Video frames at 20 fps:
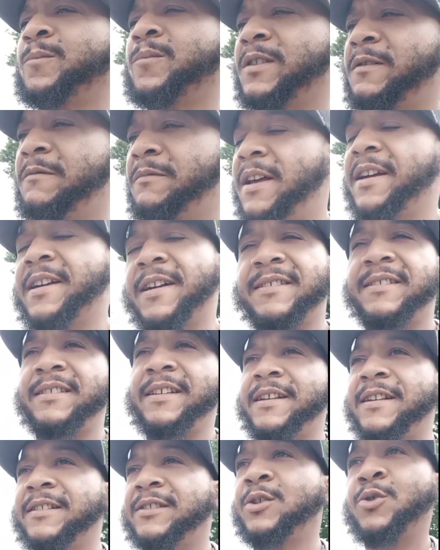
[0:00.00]
Like I said,
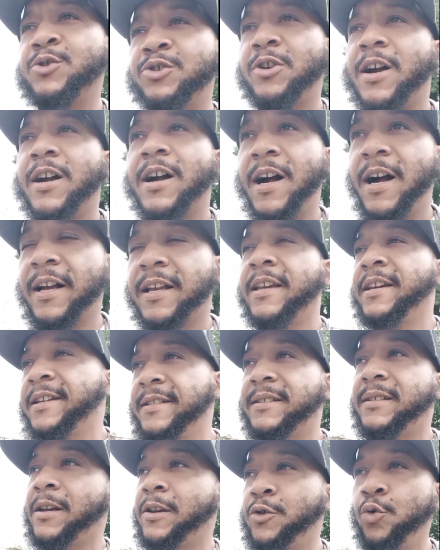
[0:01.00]
I told y'all, I couldn't
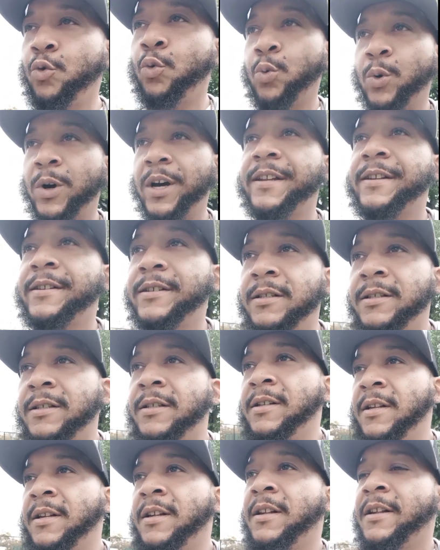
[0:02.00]
tell you when.
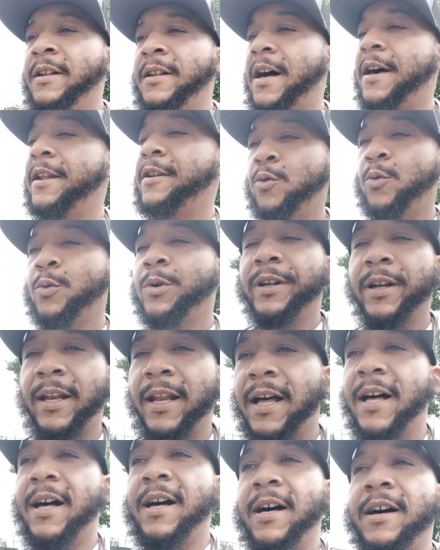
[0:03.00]
I didn't want to
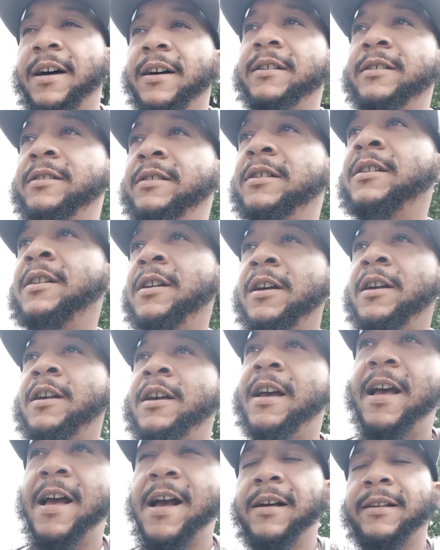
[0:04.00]
lie,
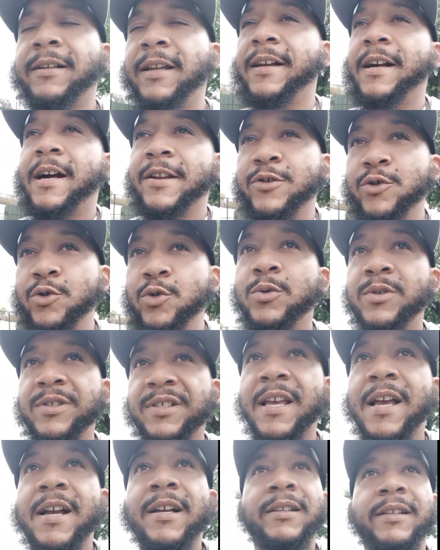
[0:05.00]
act like I knew
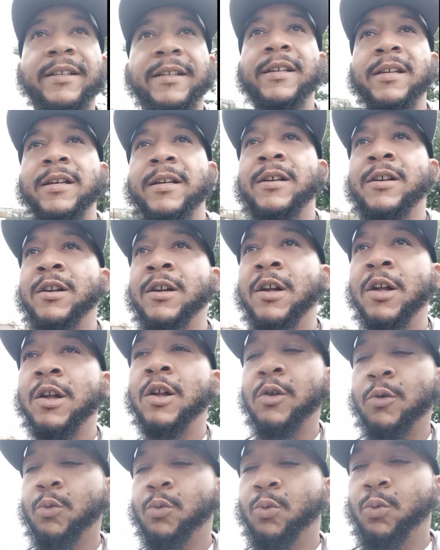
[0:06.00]
exactly
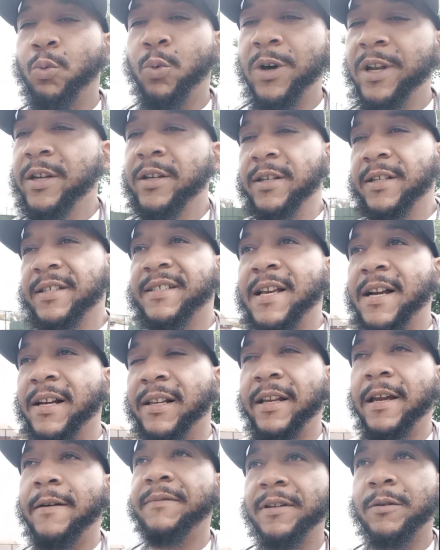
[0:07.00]
when exactly
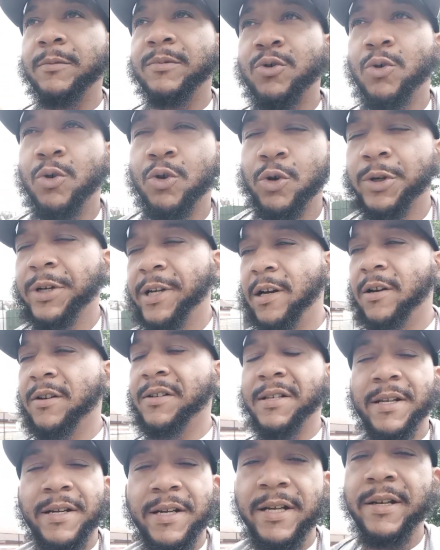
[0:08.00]
everything was going to go down, because
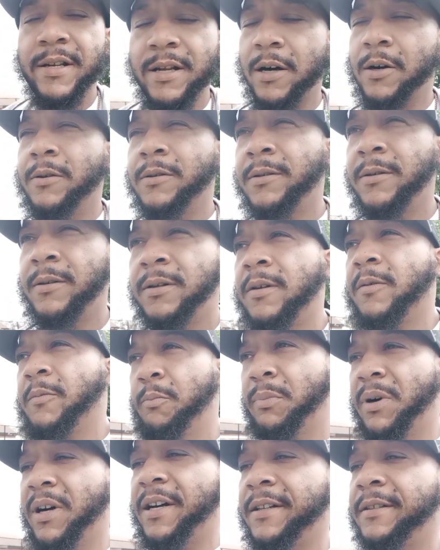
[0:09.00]
I didn't know.
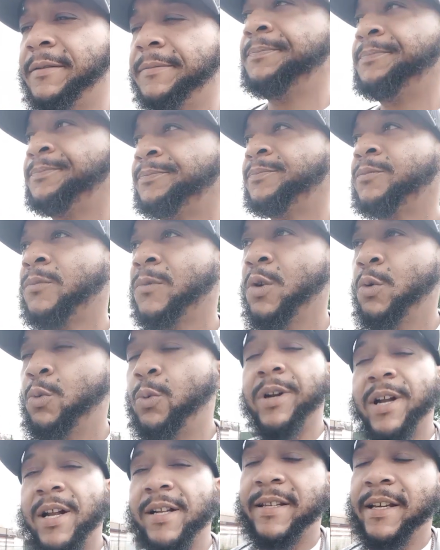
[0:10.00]
But what
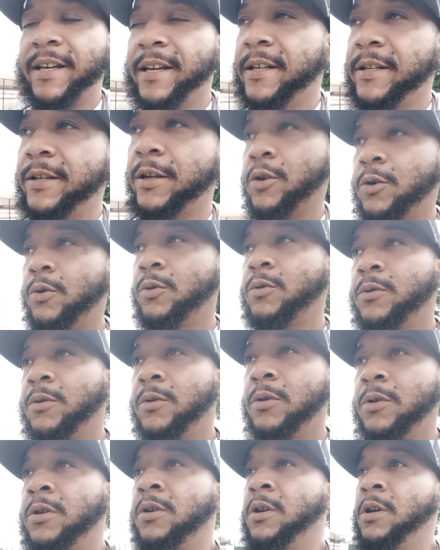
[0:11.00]
I did know
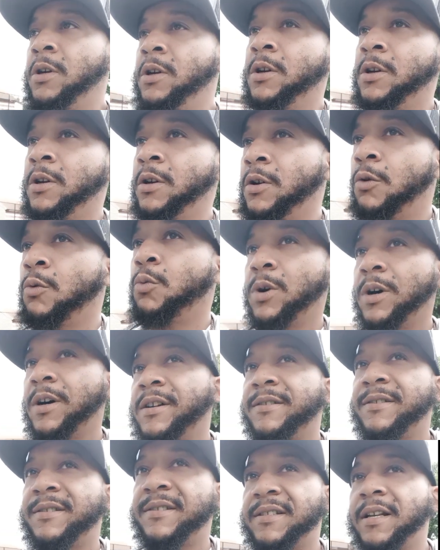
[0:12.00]

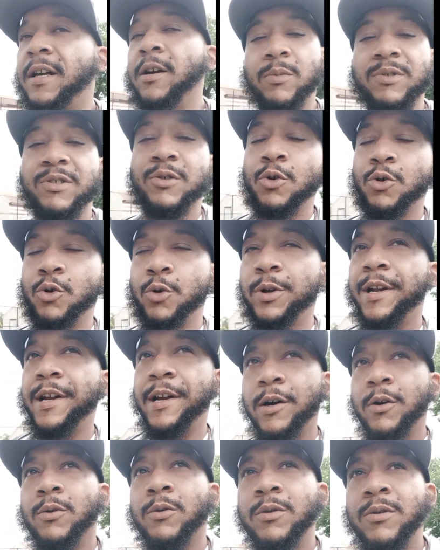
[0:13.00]
was something was going to go
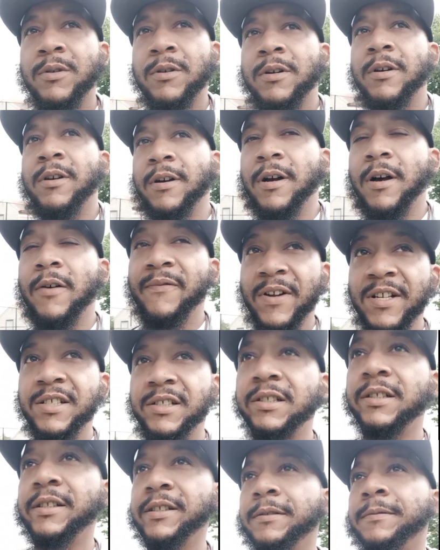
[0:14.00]
down
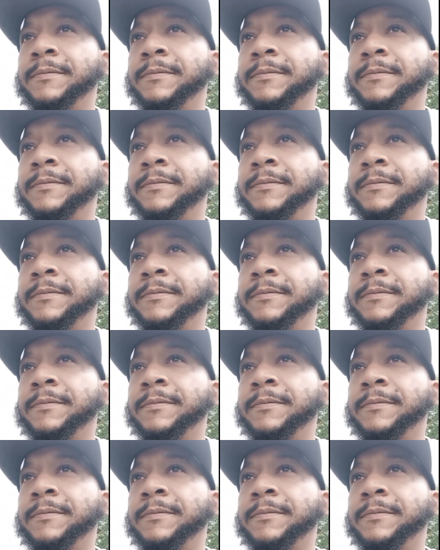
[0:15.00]
eventually.